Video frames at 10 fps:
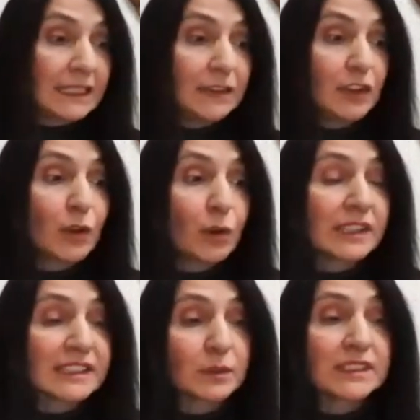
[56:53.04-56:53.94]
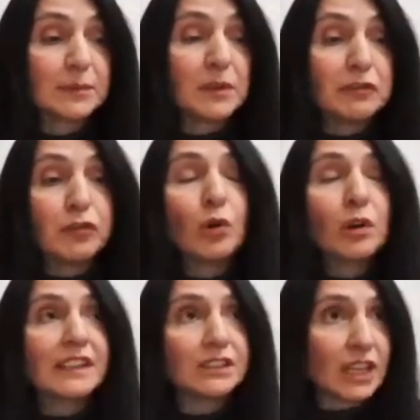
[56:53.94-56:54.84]
even though this was
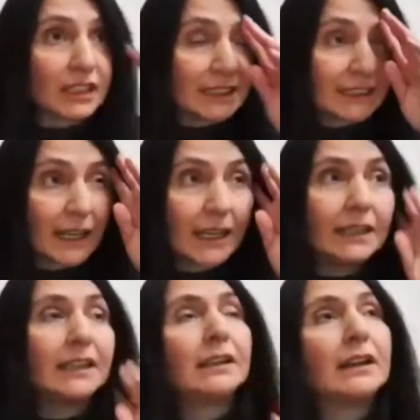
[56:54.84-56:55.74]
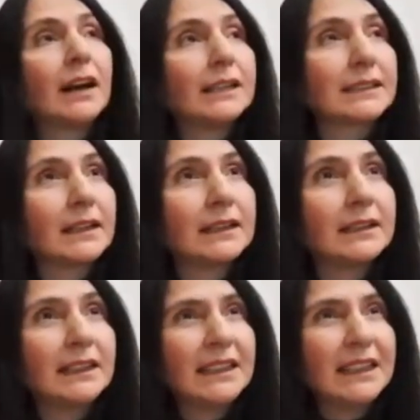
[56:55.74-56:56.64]
before the genocide in Gaza,
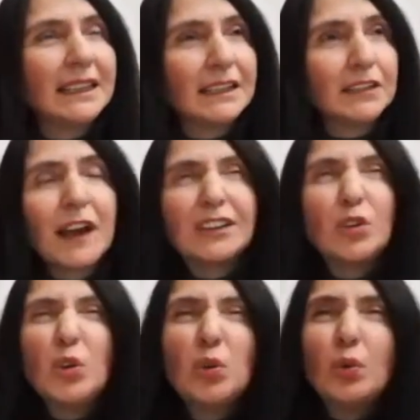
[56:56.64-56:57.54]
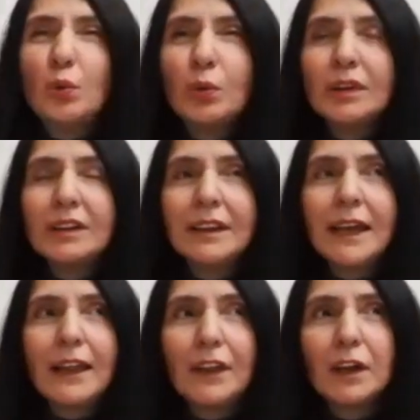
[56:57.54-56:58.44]
Rifat knew
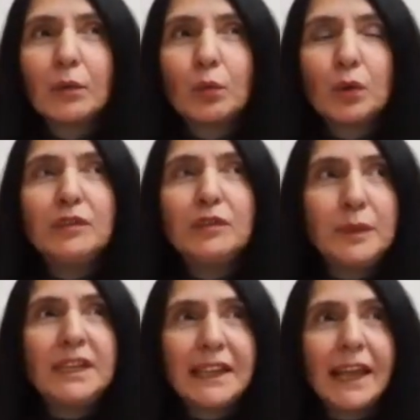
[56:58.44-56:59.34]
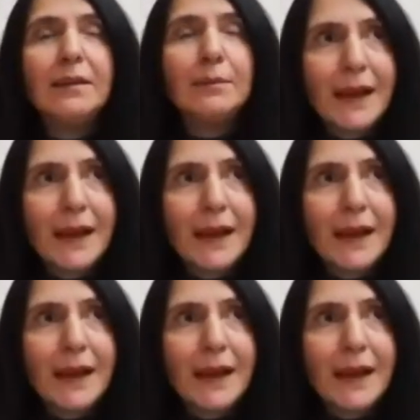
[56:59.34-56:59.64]
that there would be a